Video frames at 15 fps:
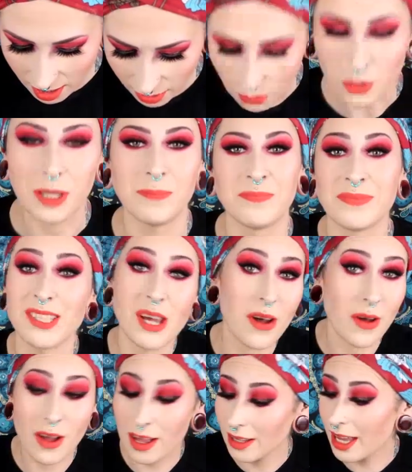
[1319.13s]
Cool. So
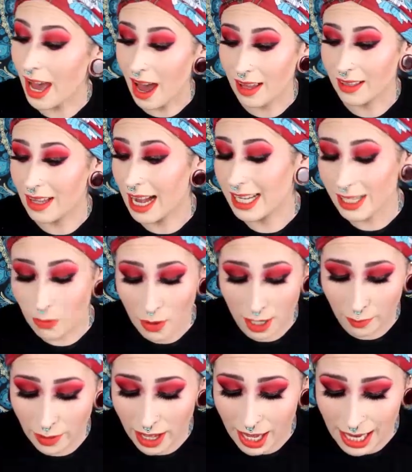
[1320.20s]
yeah, I didn't
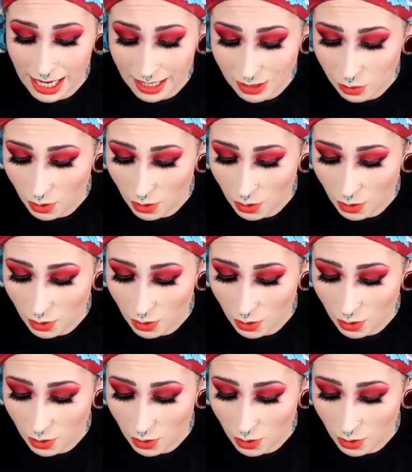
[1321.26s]
want to pay